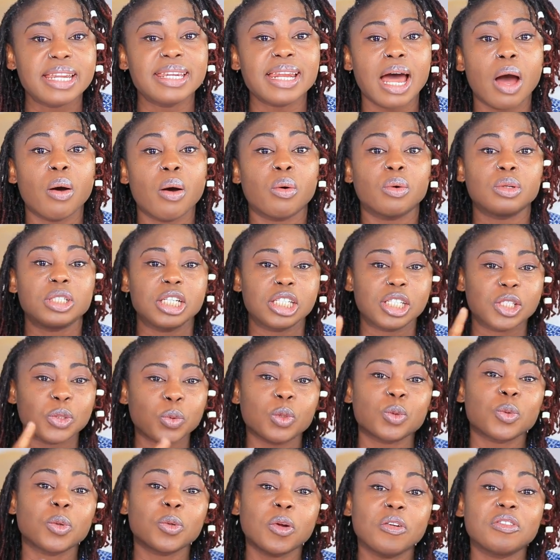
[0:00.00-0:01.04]
Now, this
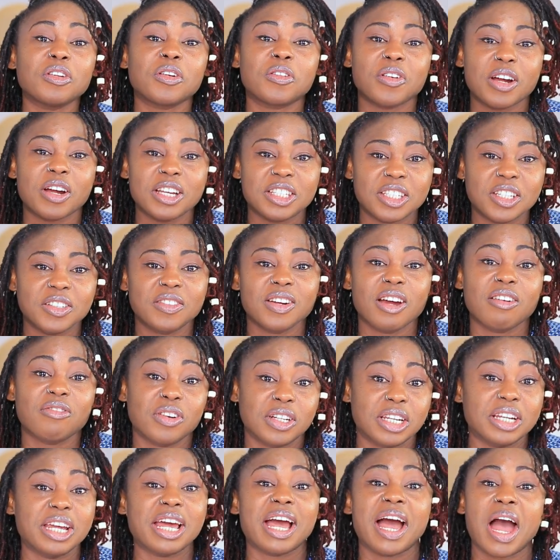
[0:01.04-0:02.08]
was one of the criteria
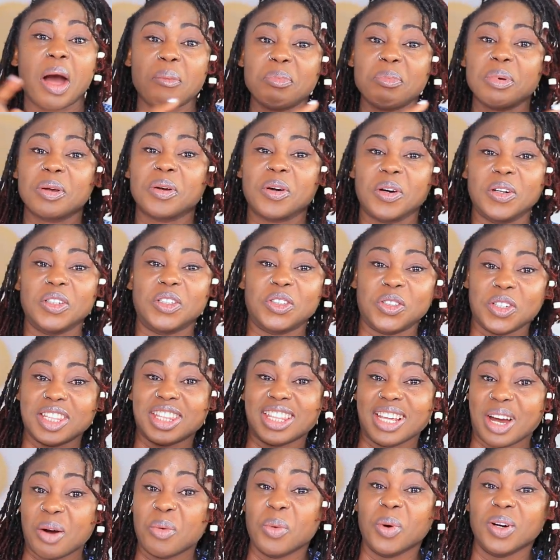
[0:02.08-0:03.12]
for the Happy
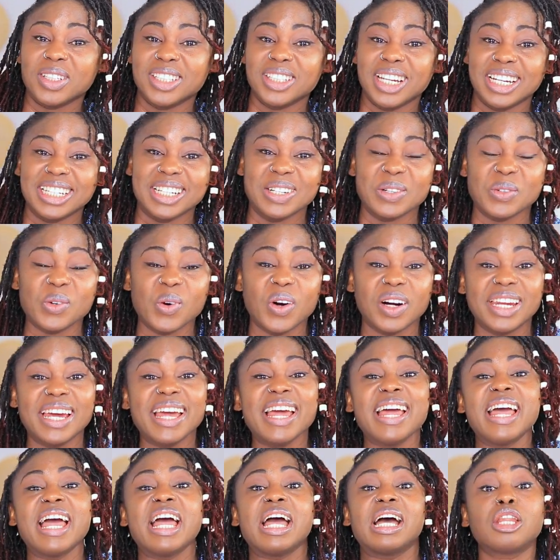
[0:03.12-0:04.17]
Country Award that they won.
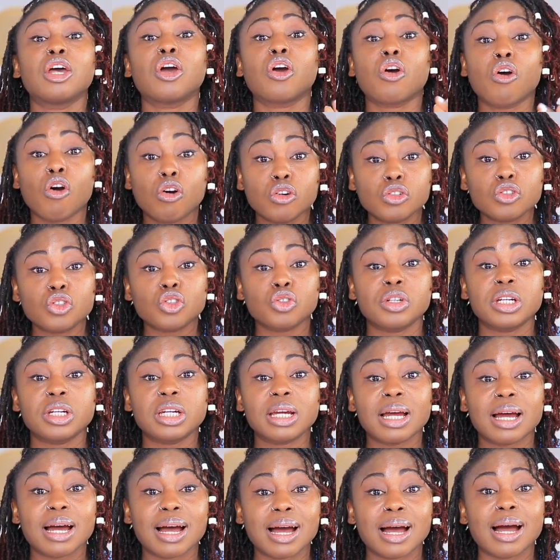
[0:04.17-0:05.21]
The
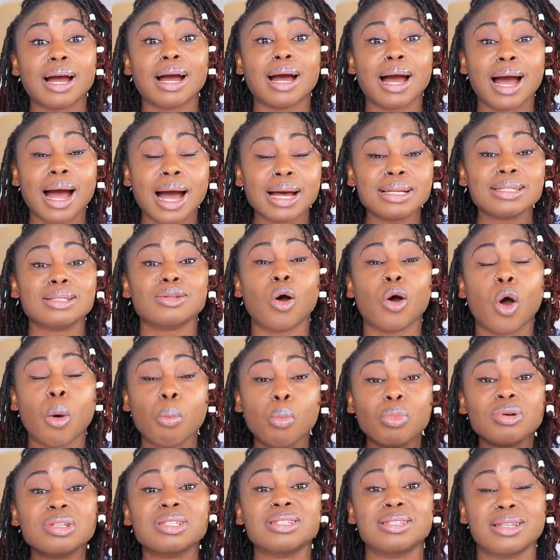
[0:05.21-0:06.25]
country has
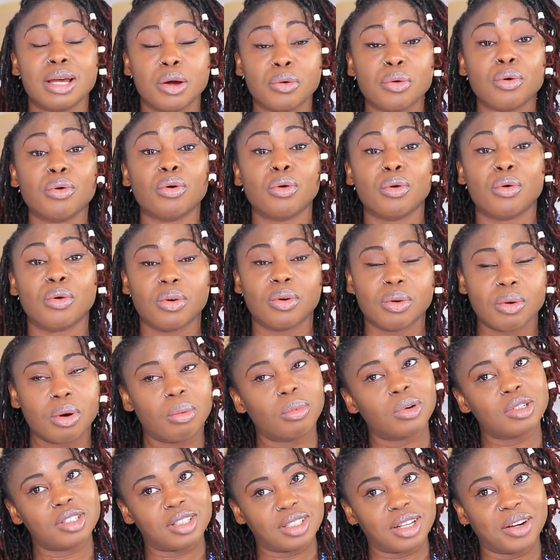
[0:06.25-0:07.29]
almost zero,
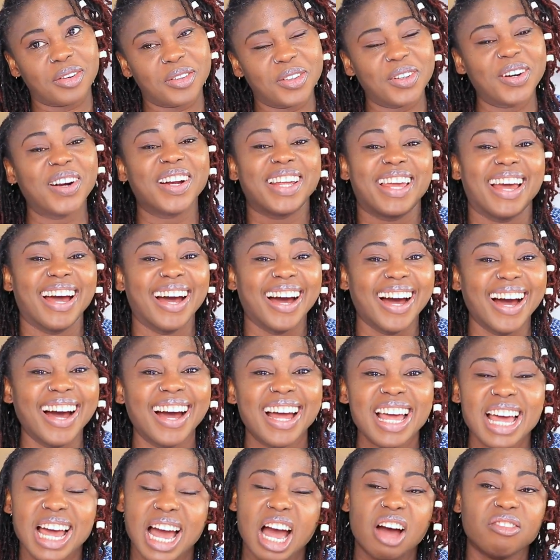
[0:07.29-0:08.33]
yeah.
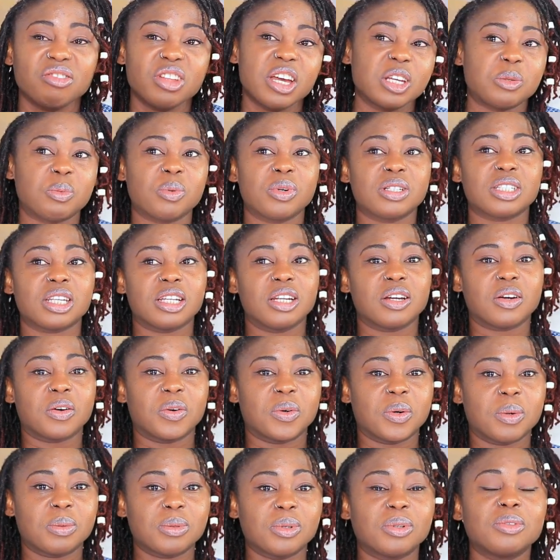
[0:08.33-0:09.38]
I've not experienced any
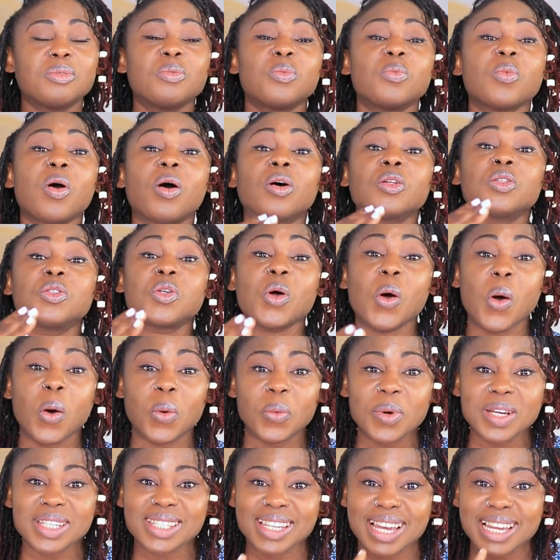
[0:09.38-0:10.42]
corruption.
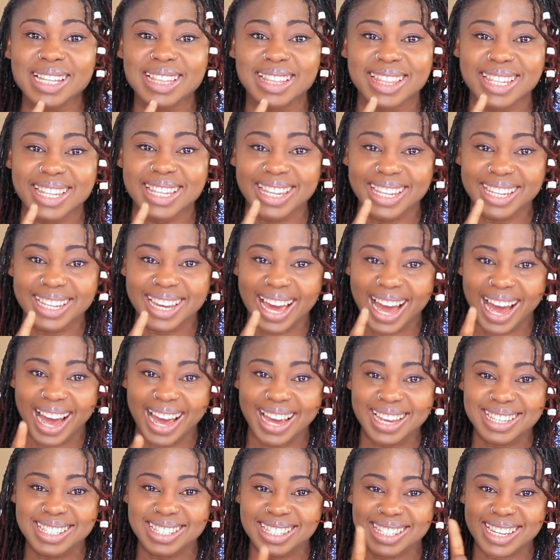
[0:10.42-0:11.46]
Although, recently,
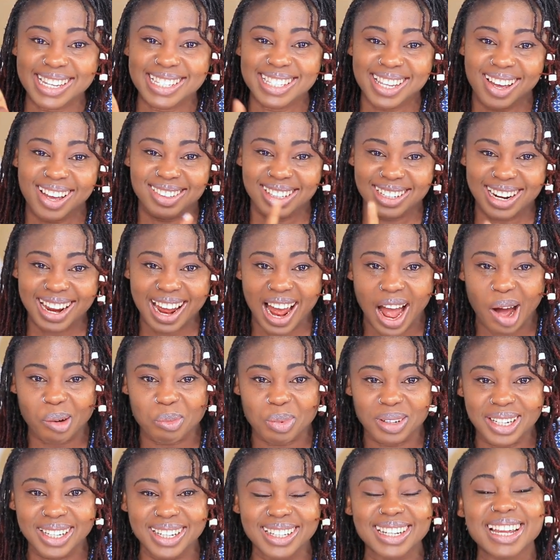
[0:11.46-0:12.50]
guys, things are already
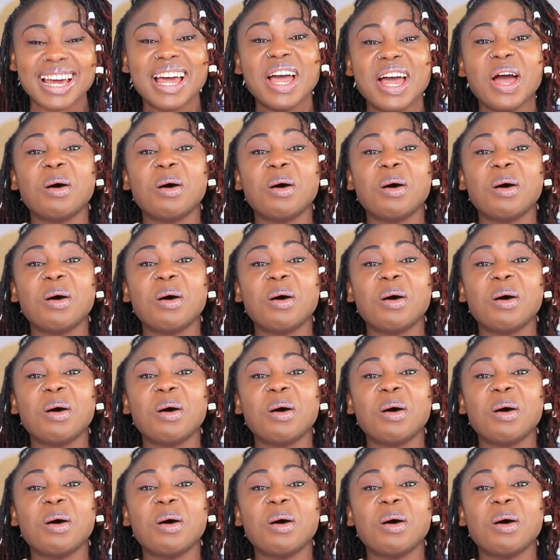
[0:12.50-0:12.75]
happening.